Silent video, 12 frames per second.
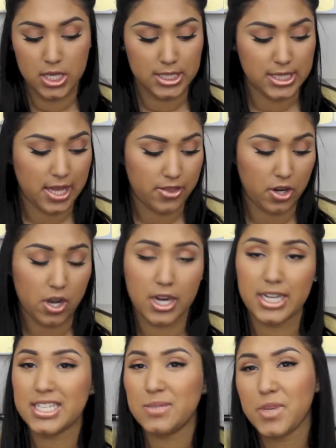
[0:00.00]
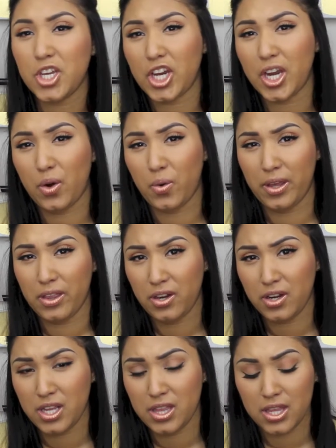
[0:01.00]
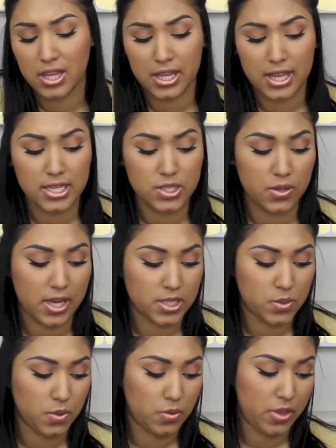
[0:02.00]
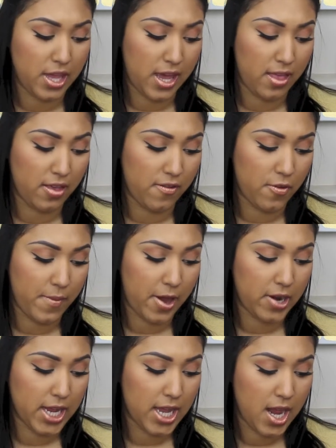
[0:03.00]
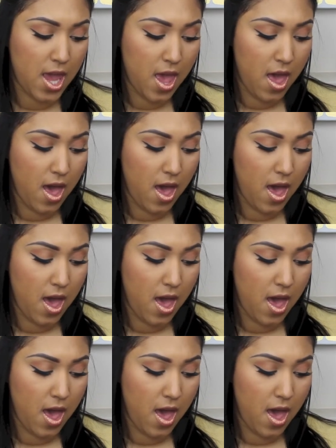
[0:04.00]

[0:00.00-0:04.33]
Slather on. It doesn't make your hair oily or anything like that, so that's one thing I love about it.